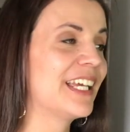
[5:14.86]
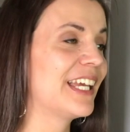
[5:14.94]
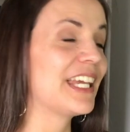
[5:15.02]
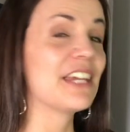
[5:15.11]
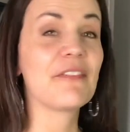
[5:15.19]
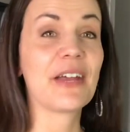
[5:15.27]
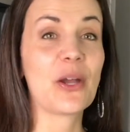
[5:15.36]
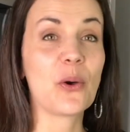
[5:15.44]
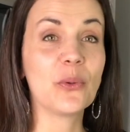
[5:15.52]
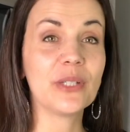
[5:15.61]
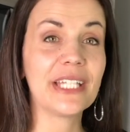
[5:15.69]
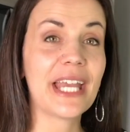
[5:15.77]
If I
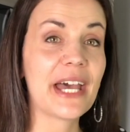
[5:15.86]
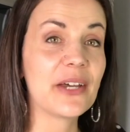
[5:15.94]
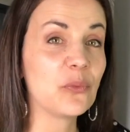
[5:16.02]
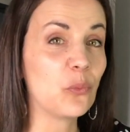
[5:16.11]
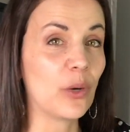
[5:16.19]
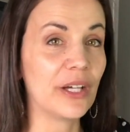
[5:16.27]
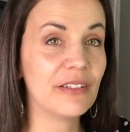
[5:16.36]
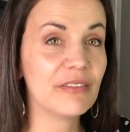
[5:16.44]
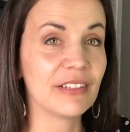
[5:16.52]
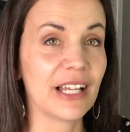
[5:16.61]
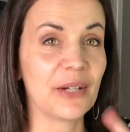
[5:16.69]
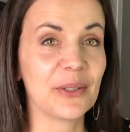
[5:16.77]
only had one
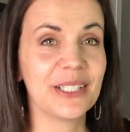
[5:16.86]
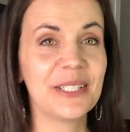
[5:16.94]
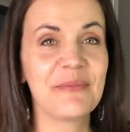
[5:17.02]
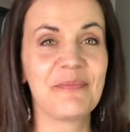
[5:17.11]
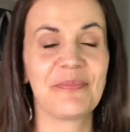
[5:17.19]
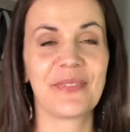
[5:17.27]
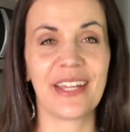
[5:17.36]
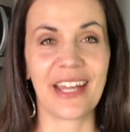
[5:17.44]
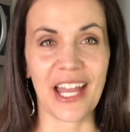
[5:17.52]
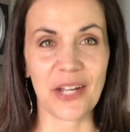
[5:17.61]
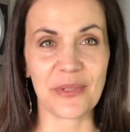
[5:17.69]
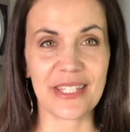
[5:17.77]
flower,
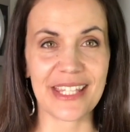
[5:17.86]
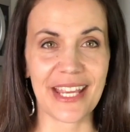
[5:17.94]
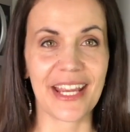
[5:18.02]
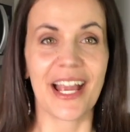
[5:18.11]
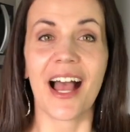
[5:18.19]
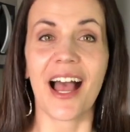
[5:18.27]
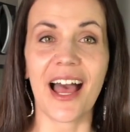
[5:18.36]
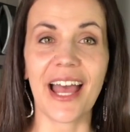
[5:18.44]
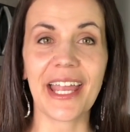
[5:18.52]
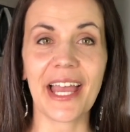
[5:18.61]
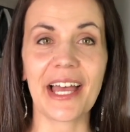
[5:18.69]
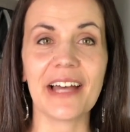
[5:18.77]
I would say I
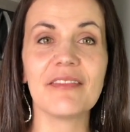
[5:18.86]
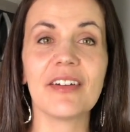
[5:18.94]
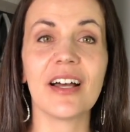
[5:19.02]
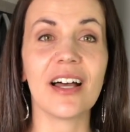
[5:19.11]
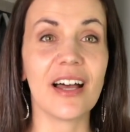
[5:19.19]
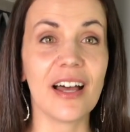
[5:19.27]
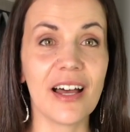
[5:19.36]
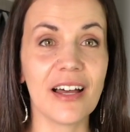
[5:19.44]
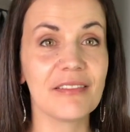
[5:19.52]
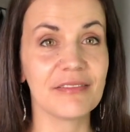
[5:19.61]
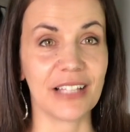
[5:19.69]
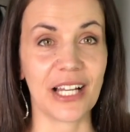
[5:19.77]
have a
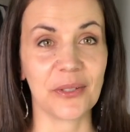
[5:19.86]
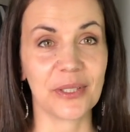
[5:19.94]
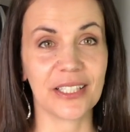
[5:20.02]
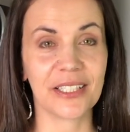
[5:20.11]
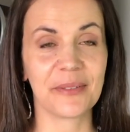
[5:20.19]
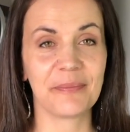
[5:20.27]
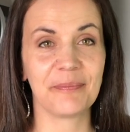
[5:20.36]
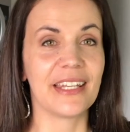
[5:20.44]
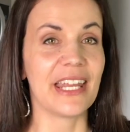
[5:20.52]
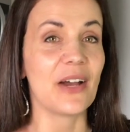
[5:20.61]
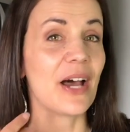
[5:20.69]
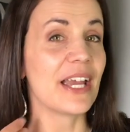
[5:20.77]
flower.
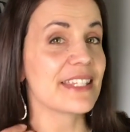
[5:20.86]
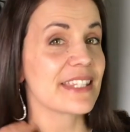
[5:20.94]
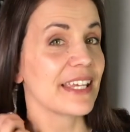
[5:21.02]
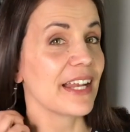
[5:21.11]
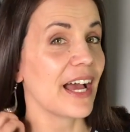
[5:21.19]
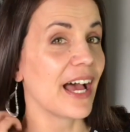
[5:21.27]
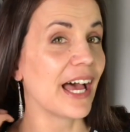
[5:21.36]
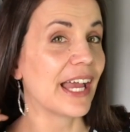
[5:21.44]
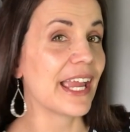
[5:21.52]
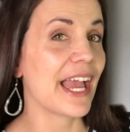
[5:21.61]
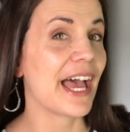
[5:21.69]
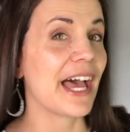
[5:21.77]
Now I said I
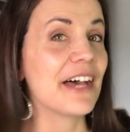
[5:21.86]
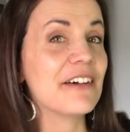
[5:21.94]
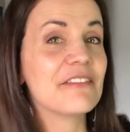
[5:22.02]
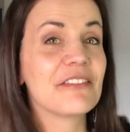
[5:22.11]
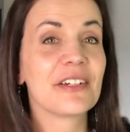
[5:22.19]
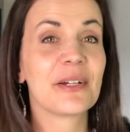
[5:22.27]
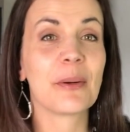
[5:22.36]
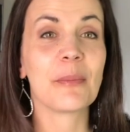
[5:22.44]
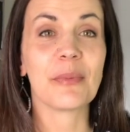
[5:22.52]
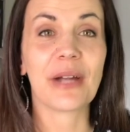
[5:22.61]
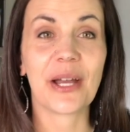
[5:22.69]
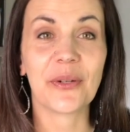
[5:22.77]
have
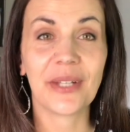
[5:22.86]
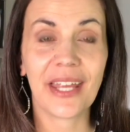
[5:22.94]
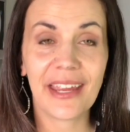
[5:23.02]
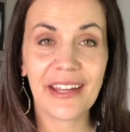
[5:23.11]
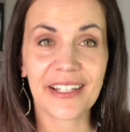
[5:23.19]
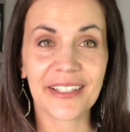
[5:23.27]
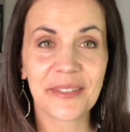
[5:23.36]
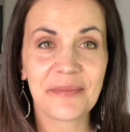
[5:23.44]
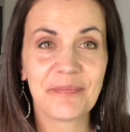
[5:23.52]
brown hair.